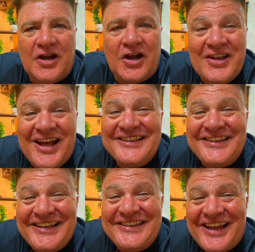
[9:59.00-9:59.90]
are
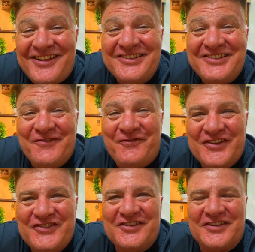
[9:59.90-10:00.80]
not that talented
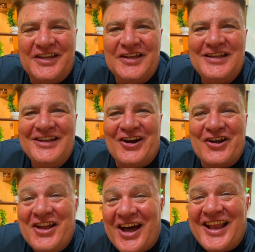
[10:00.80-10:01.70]
physically,
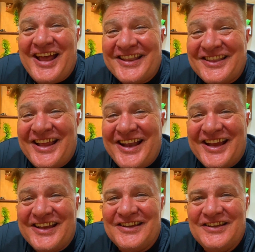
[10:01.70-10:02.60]
are not
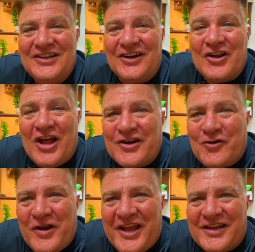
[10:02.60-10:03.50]
athletic, are not
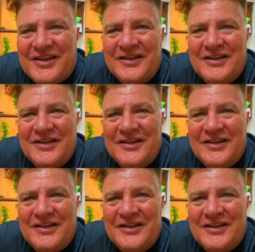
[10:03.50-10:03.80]
quick,